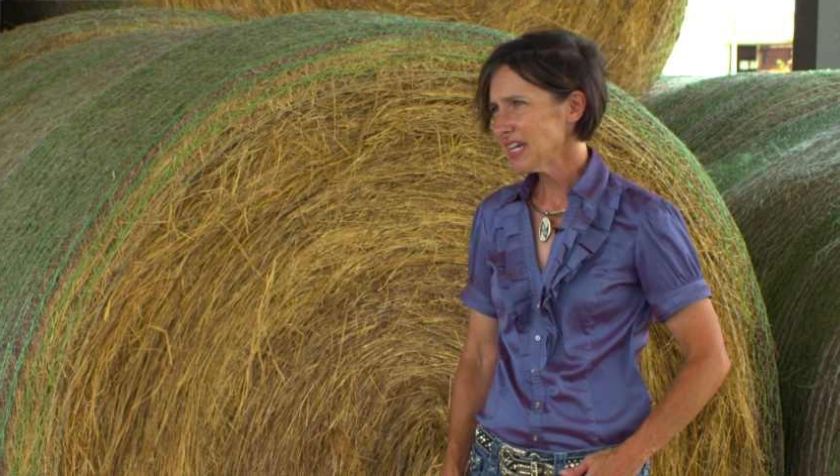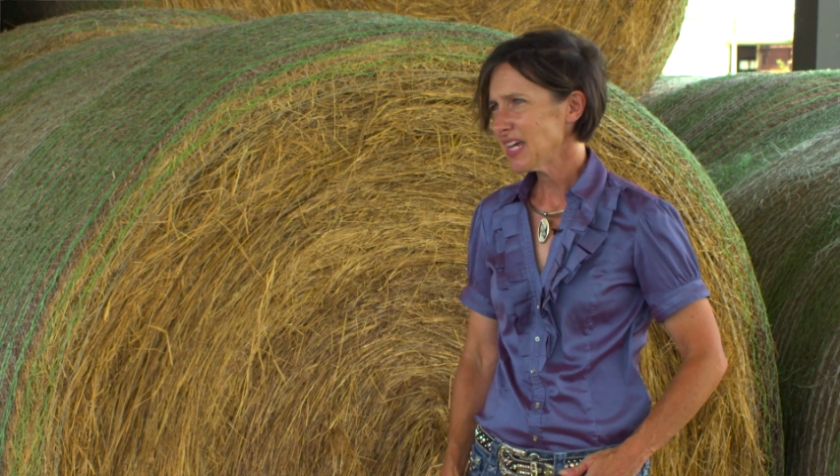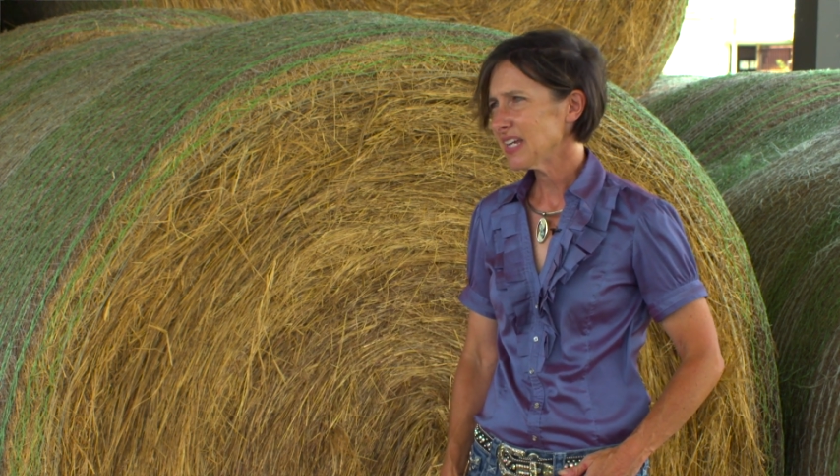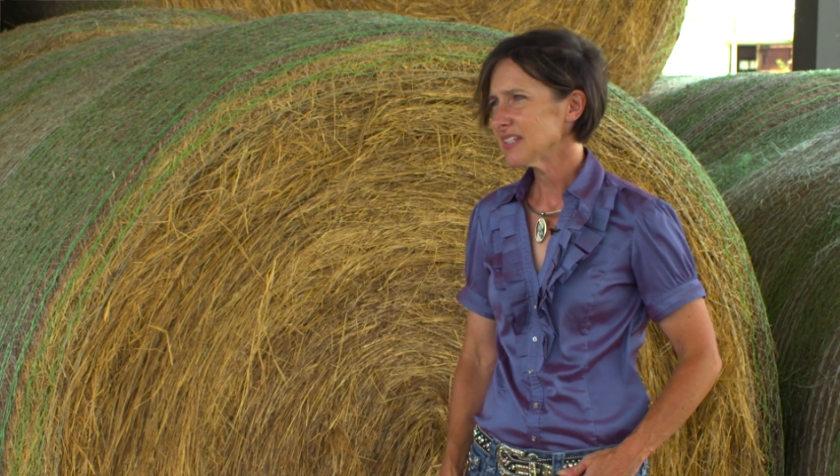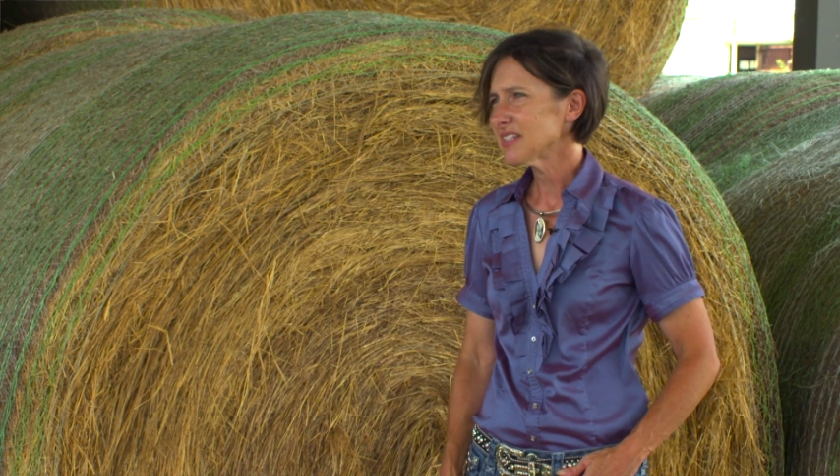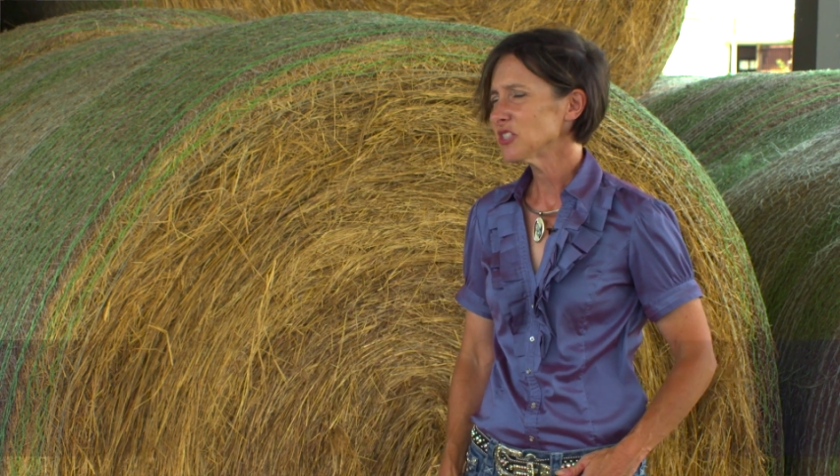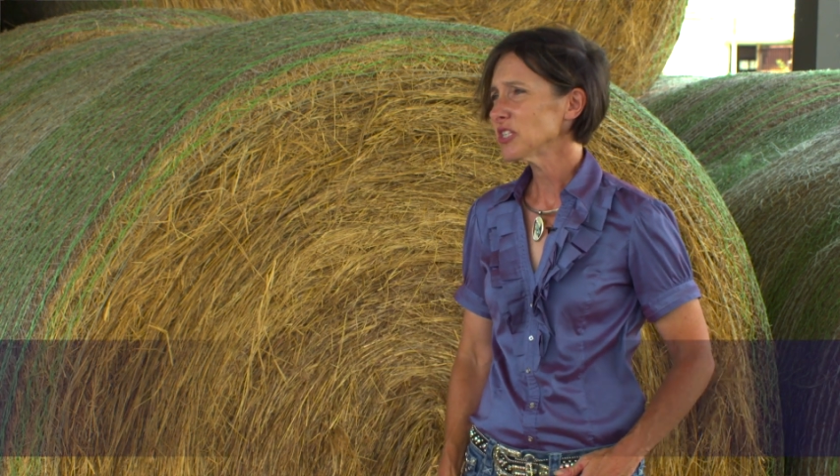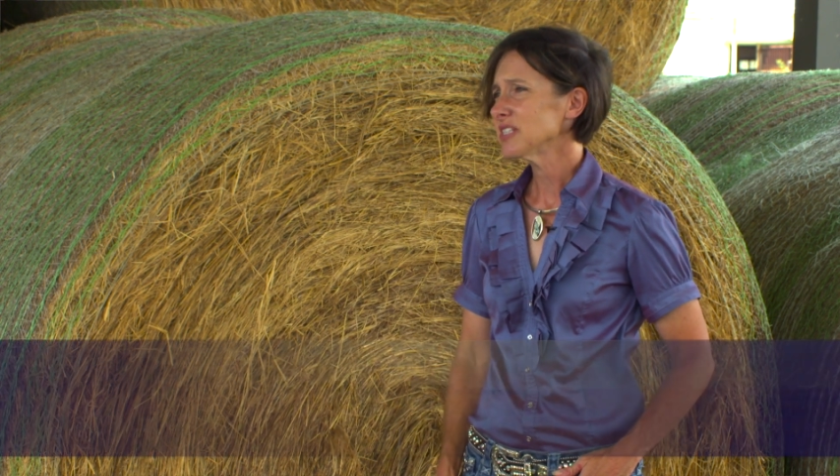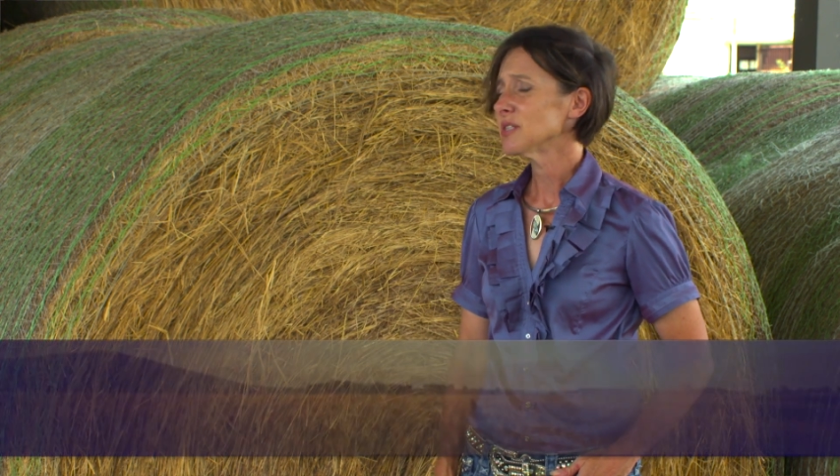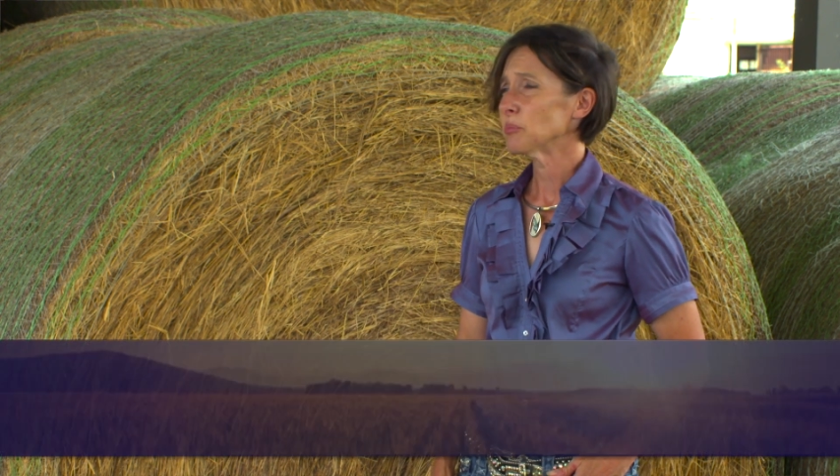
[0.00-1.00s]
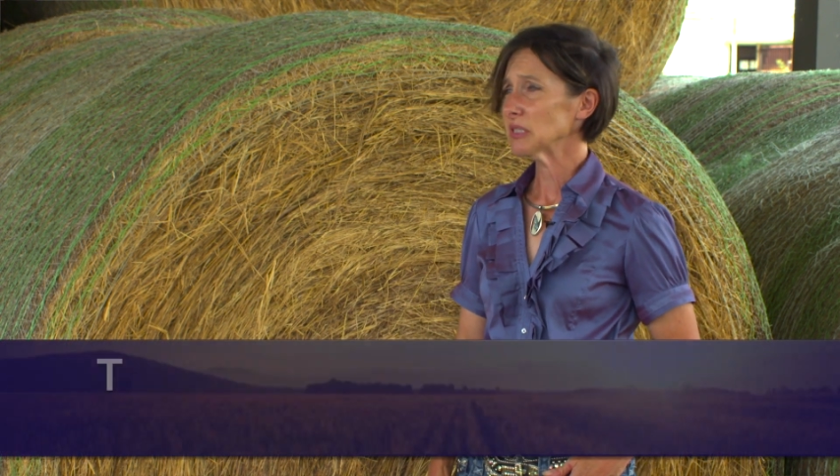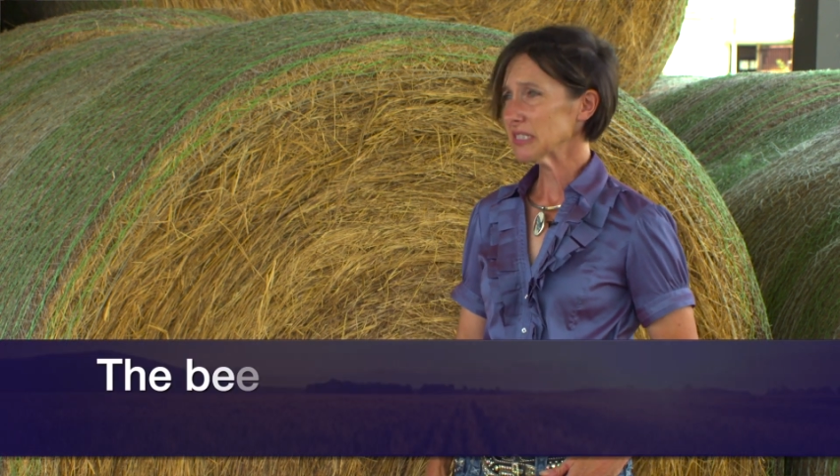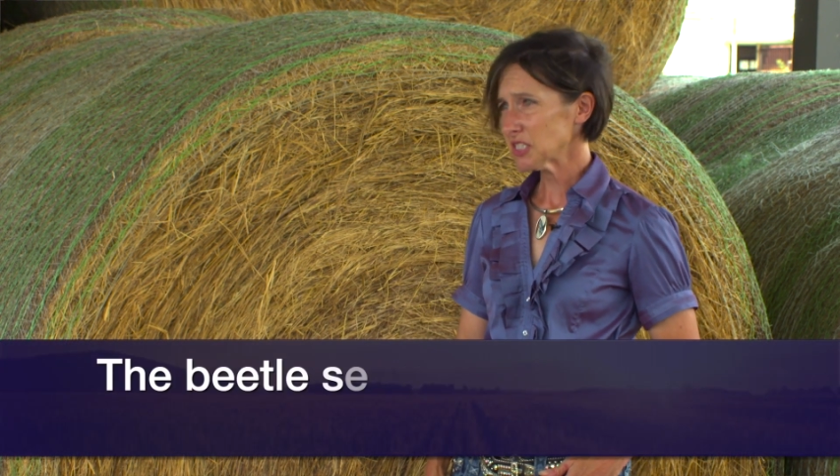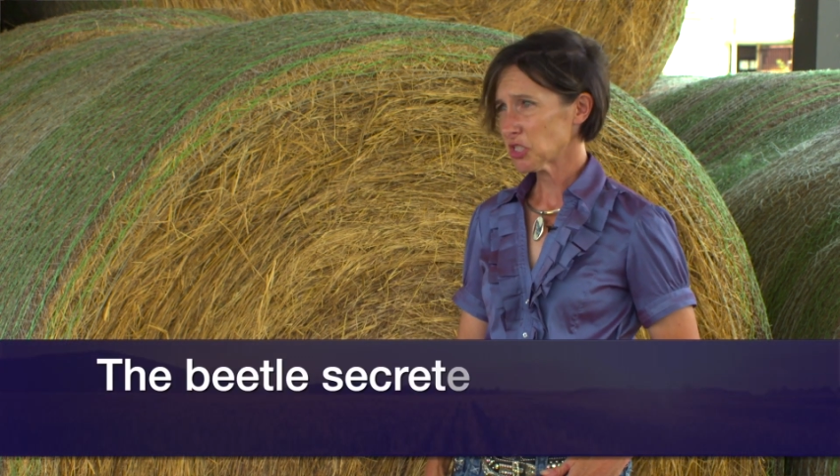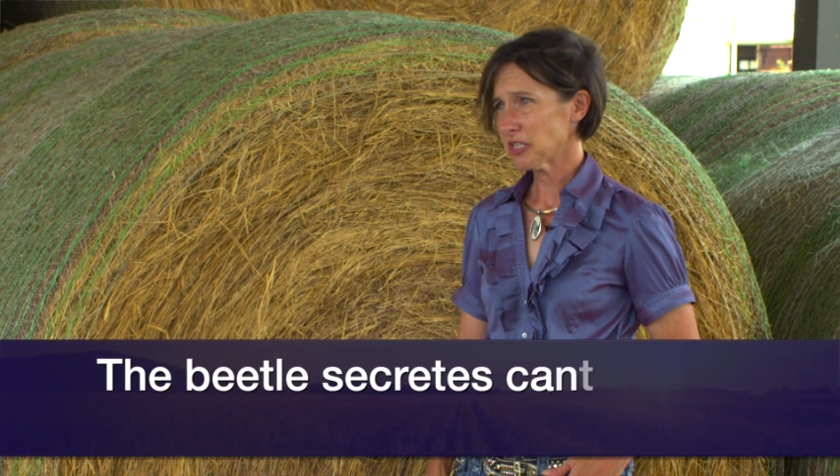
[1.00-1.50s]
and essentially it's a
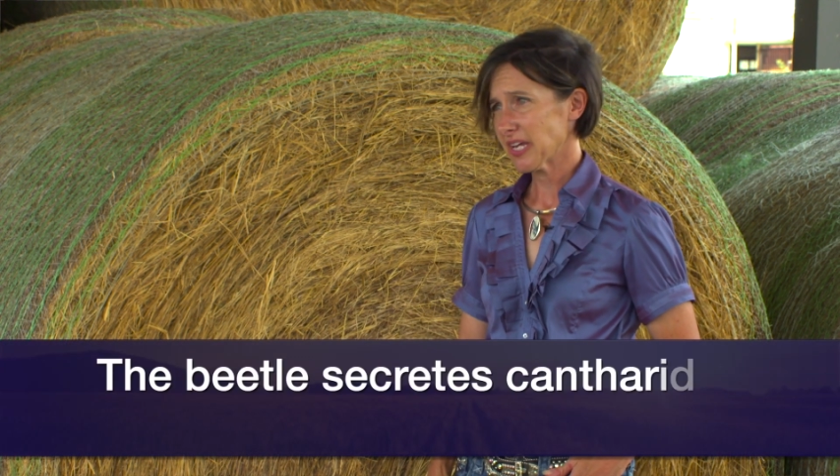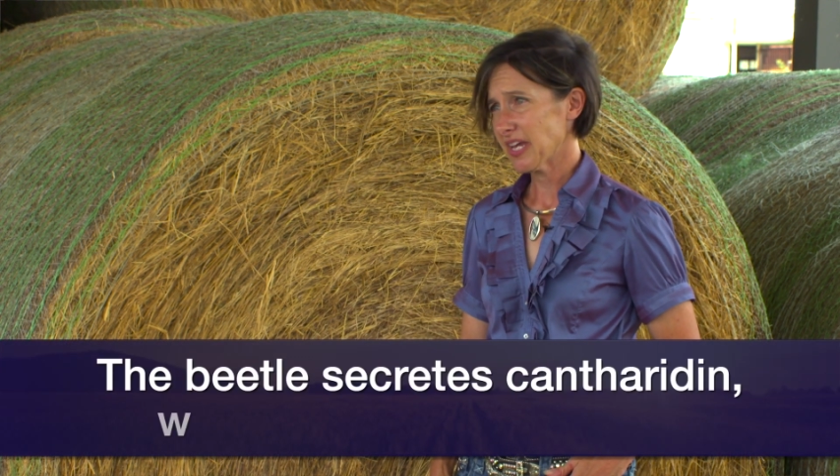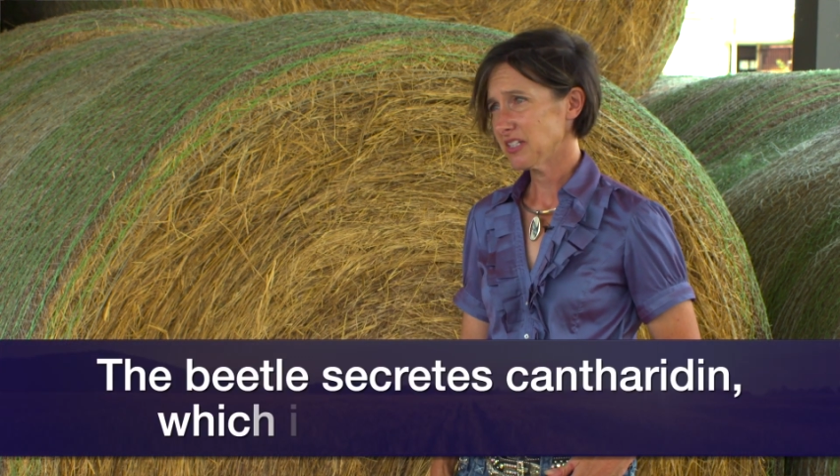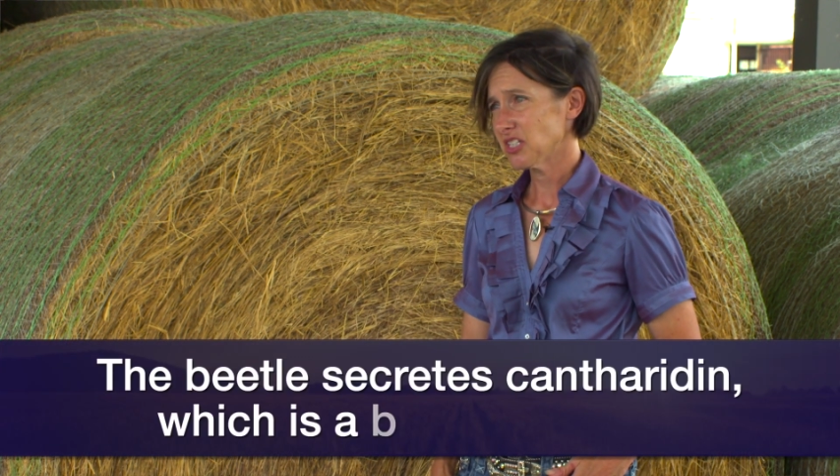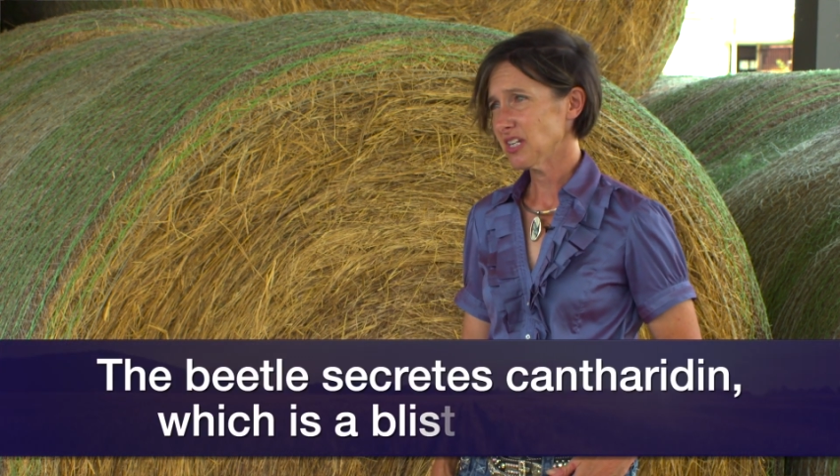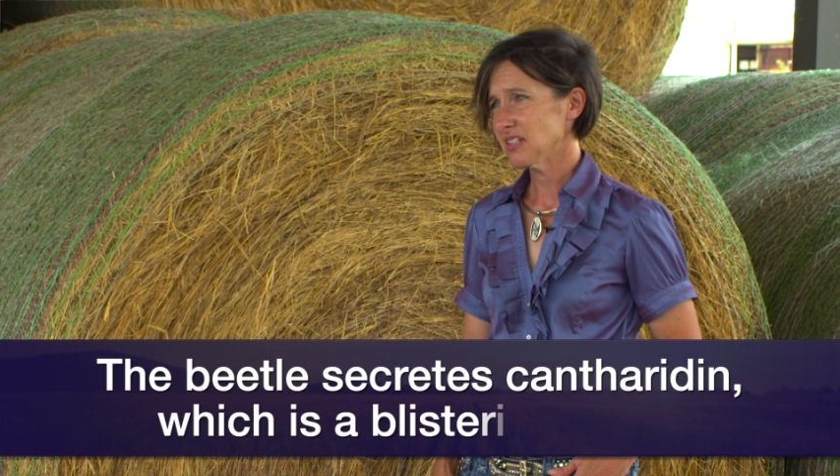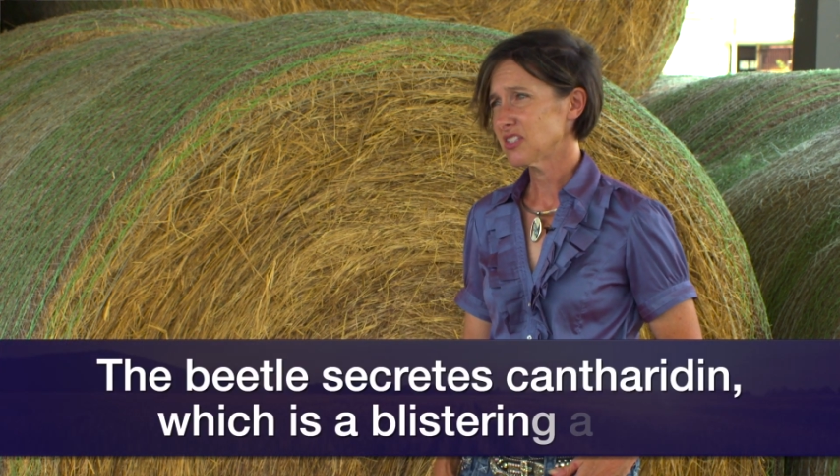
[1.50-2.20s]
blistering agent.